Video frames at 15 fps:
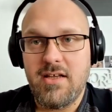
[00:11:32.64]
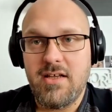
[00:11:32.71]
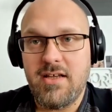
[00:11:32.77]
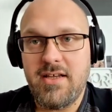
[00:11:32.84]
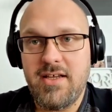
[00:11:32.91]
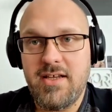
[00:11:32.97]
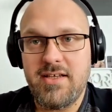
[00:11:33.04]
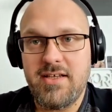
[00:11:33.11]

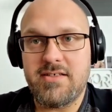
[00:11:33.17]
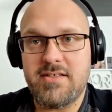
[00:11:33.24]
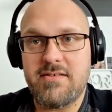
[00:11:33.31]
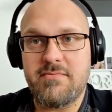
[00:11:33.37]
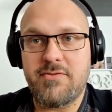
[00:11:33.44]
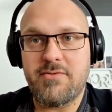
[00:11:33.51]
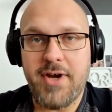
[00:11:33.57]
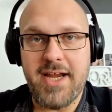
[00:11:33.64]
is
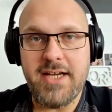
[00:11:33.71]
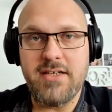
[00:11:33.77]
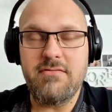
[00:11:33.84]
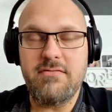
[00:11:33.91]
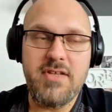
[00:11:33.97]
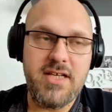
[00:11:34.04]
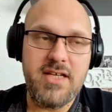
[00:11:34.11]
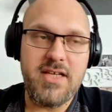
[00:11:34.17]
trained,
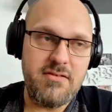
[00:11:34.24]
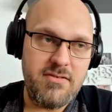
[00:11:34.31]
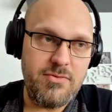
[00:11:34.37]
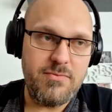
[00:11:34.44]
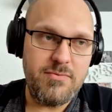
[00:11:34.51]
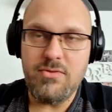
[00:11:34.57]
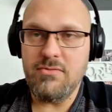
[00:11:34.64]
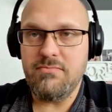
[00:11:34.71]
then you
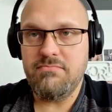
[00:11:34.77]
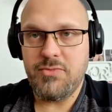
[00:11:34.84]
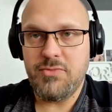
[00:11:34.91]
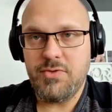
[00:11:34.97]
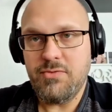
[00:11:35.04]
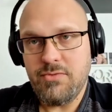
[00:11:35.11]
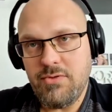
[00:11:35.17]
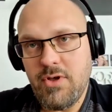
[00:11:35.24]
will
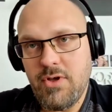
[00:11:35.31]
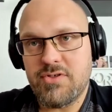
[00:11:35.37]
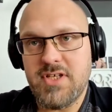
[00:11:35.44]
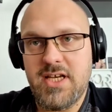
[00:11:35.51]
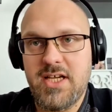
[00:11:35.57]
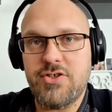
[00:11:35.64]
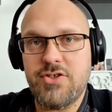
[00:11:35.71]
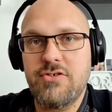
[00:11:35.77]
do those
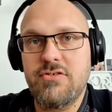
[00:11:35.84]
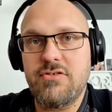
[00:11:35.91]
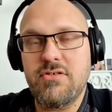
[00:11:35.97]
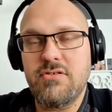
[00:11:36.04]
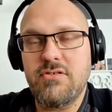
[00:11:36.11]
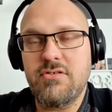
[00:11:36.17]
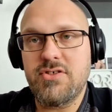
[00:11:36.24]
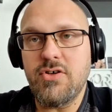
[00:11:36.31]
selections.
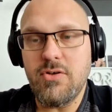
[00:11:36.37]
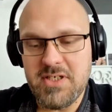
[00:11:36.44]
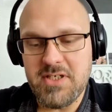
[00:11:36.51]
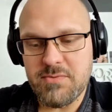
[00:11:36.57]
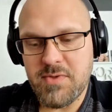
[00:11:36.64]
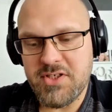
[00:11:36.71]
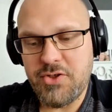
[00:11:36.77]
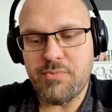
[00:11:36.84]
So it's always
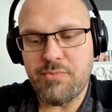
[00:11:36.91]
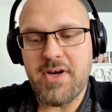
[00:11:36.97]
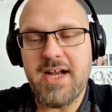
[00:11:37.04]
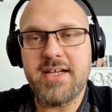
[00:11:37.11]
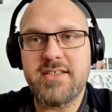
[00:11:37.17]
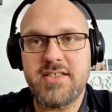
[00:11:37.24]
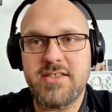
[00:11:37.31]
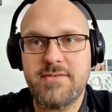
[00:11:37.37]
what you
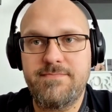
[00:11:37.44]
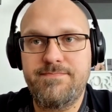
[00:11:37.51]
practice.